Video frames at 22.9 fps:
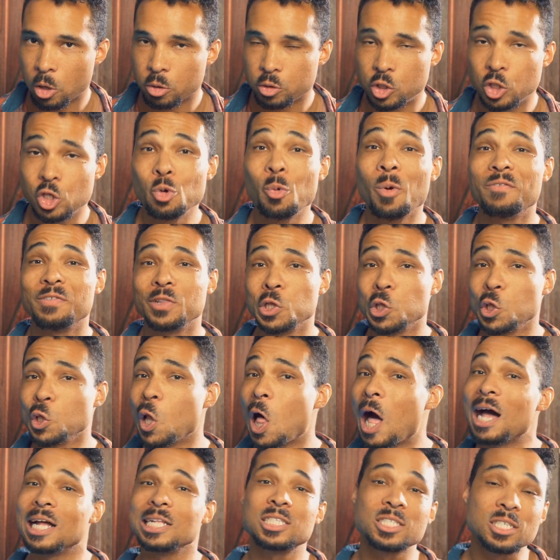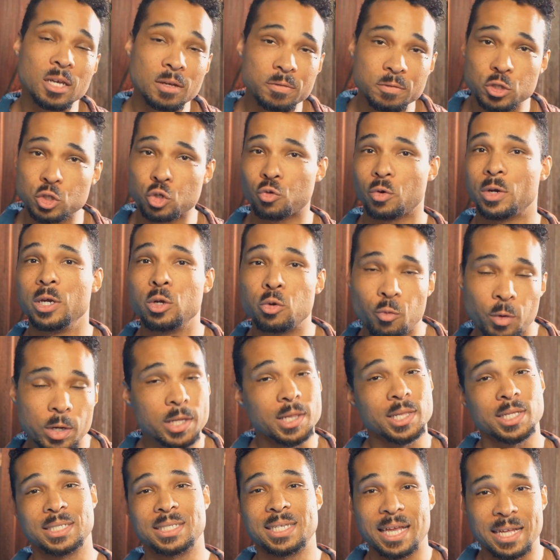So you have lots of screen real
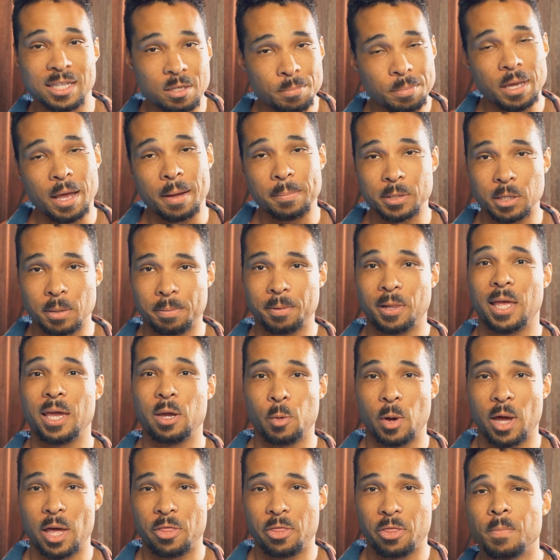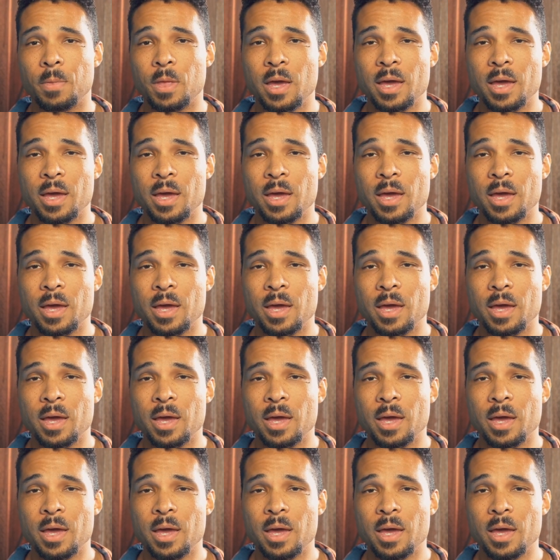estate to be able to play with.